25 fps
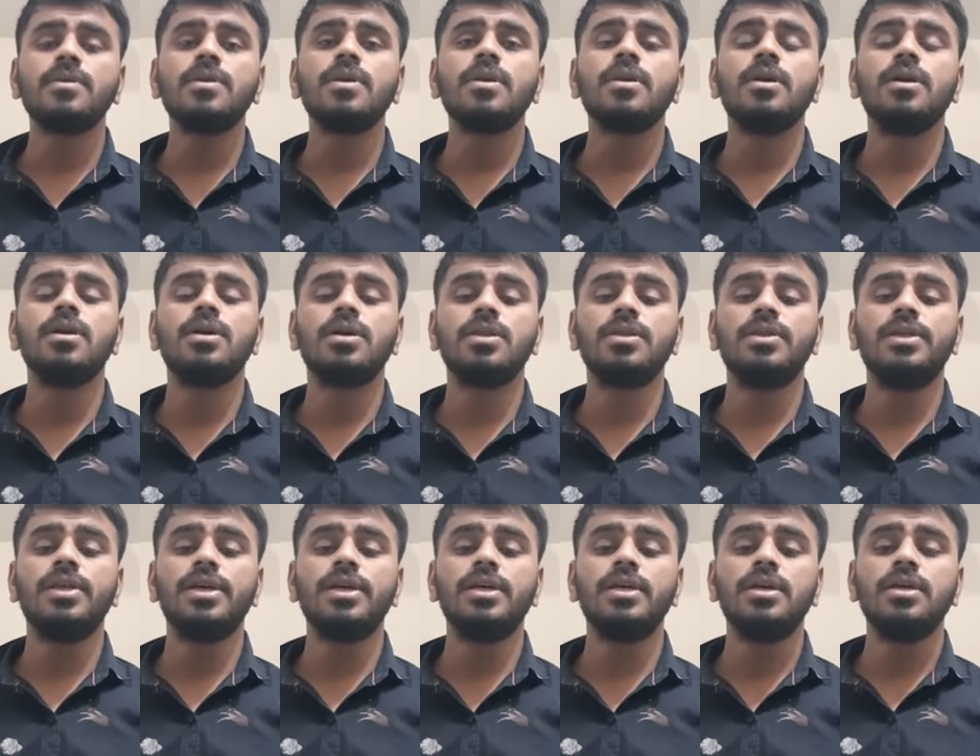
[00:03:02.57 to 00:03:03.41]

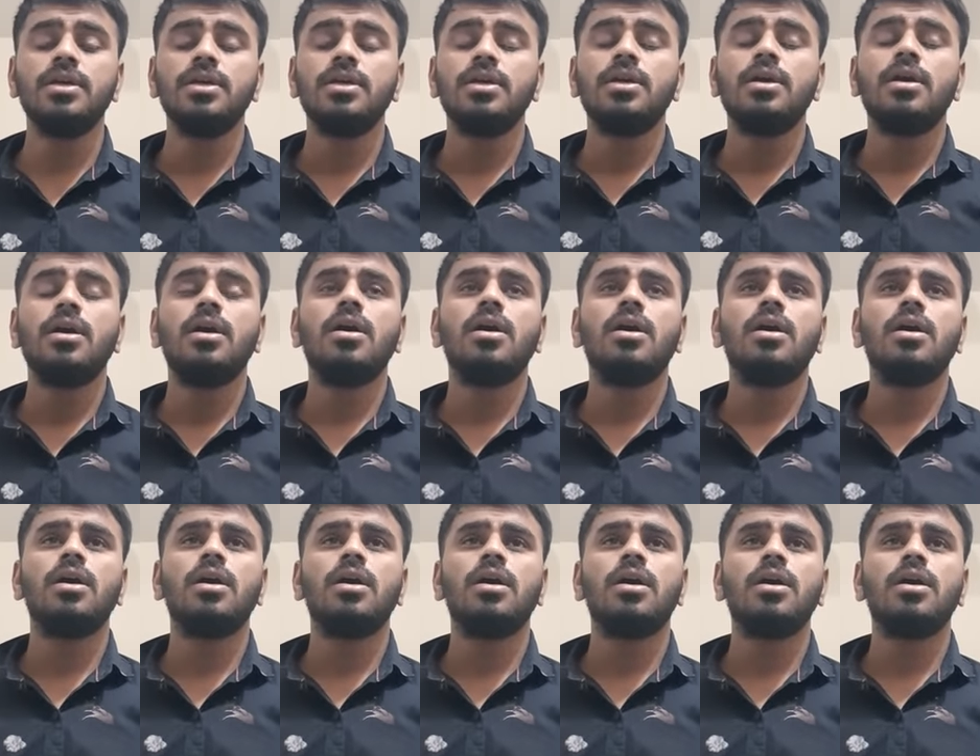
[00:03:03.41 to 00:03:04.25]
The
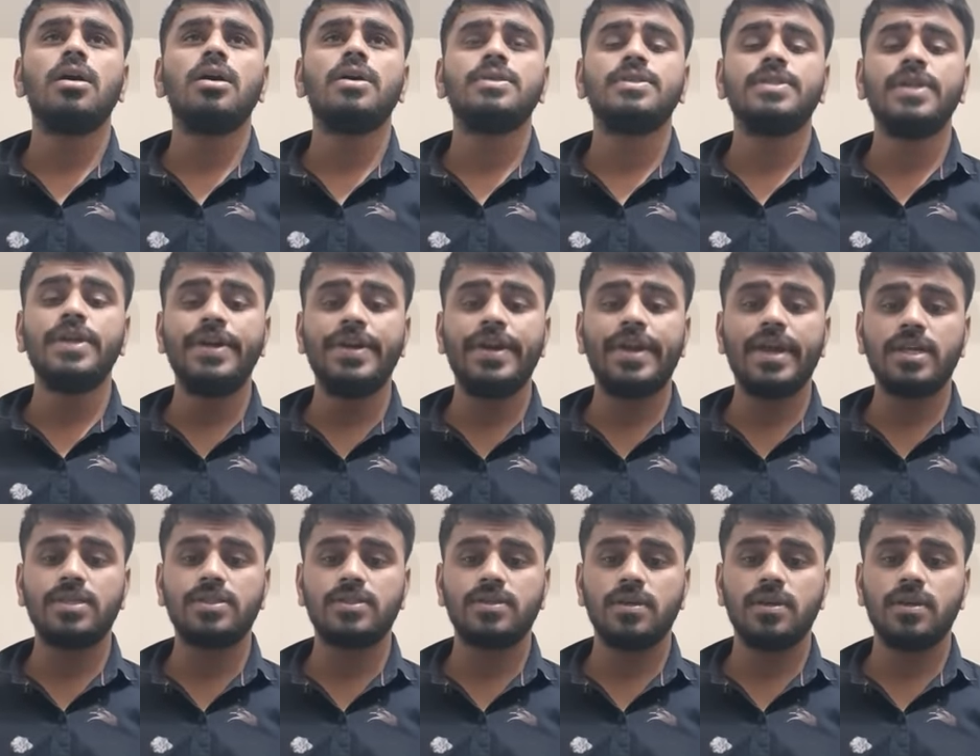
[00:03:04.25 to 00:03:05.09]

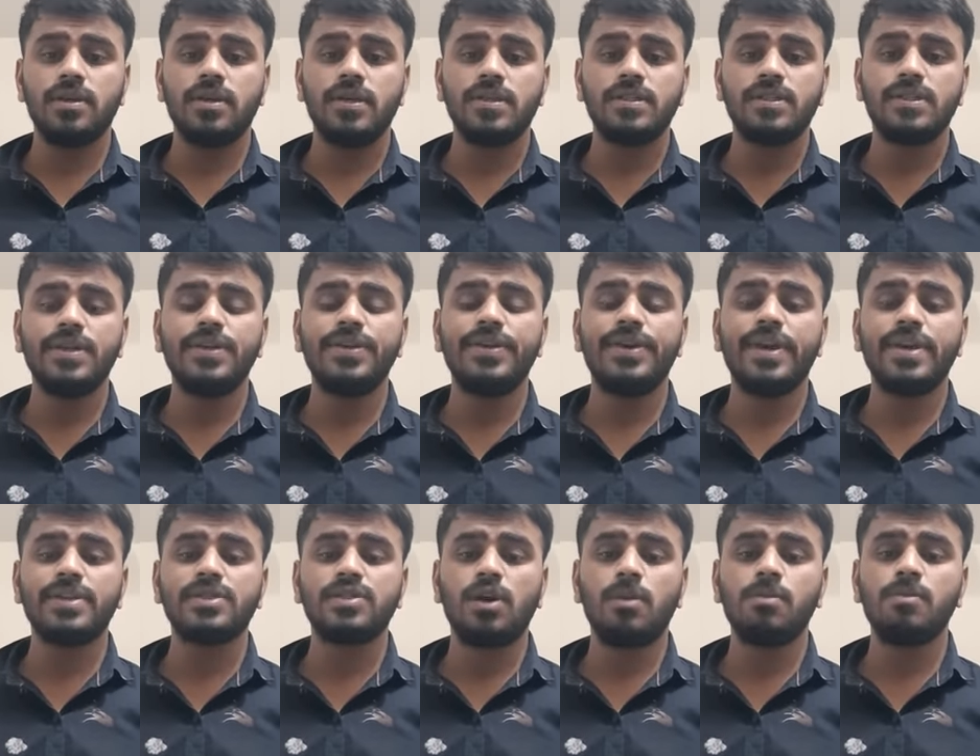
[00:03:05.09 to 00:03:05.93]
syntax
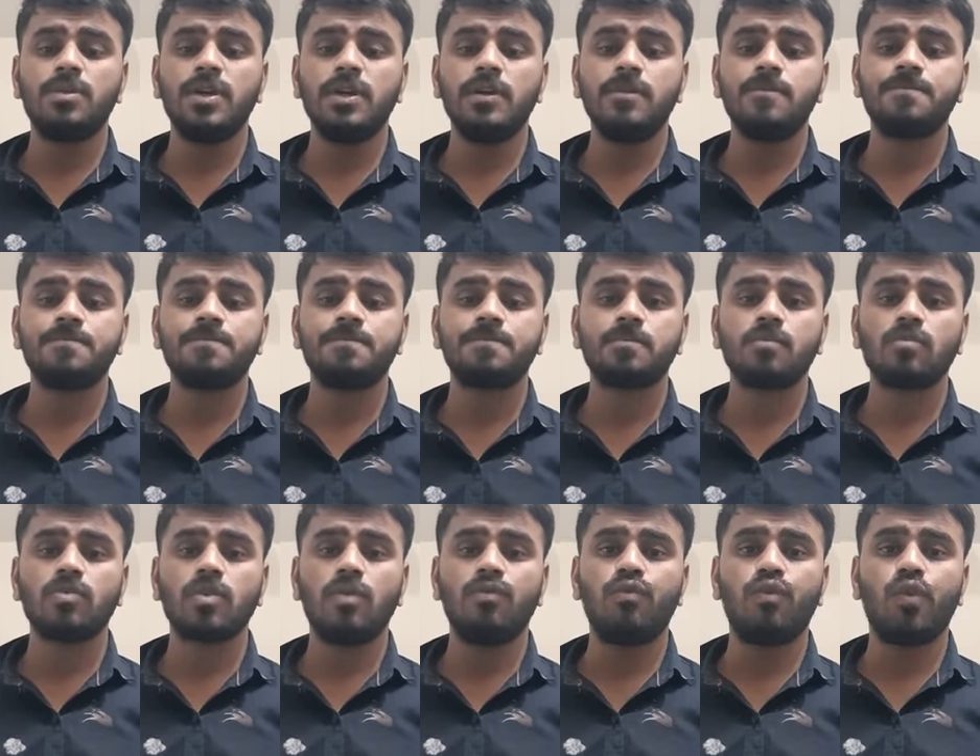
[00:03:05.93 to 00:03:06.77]
of the
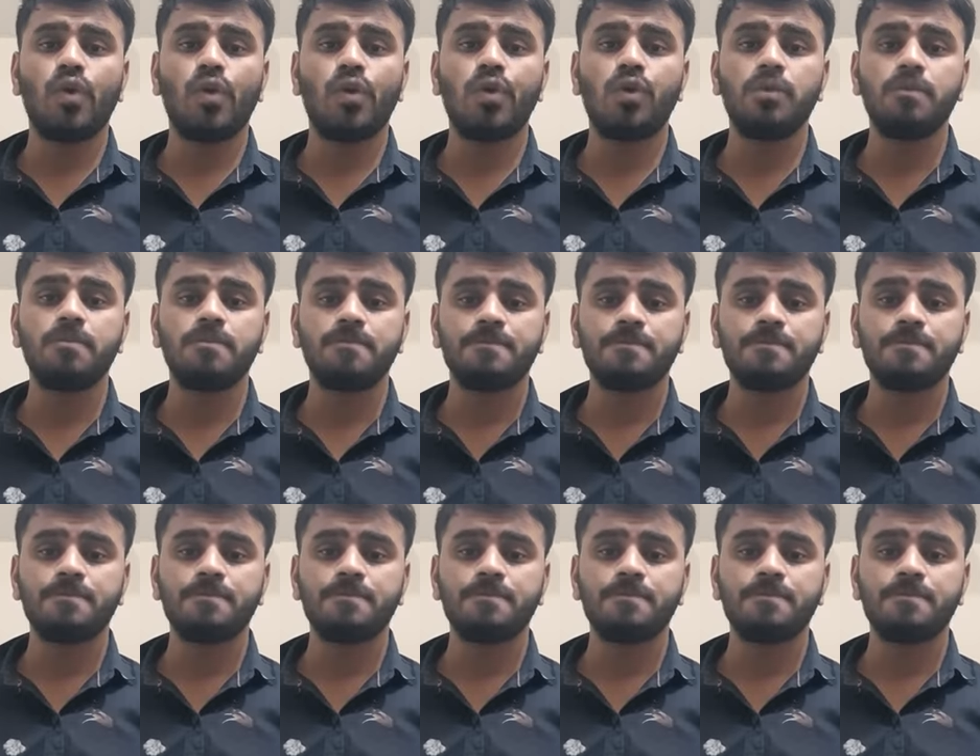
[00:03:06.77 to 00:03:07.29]
for loop.